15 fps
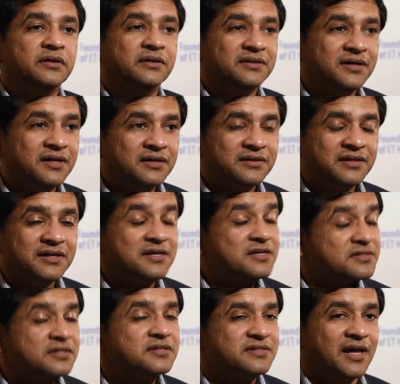the third thing
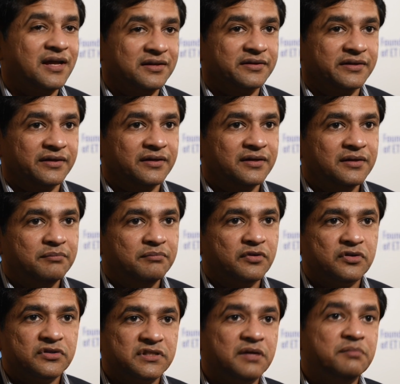is the salary
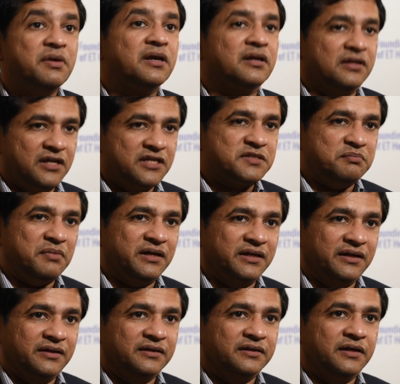because they make less
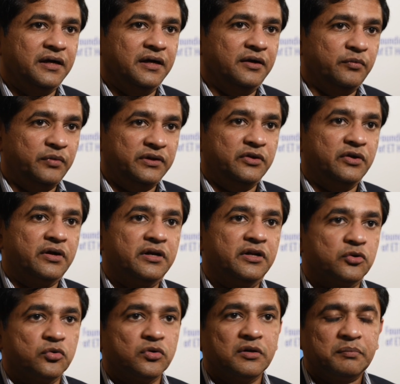money uh, when you are in
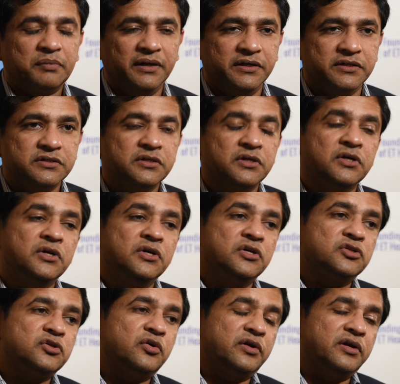a rural place
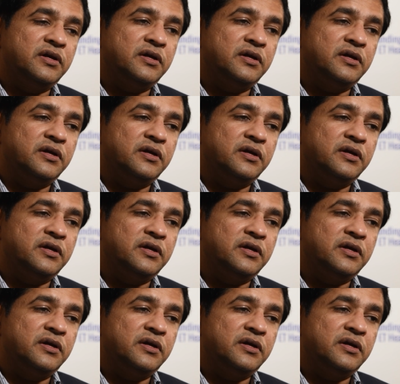so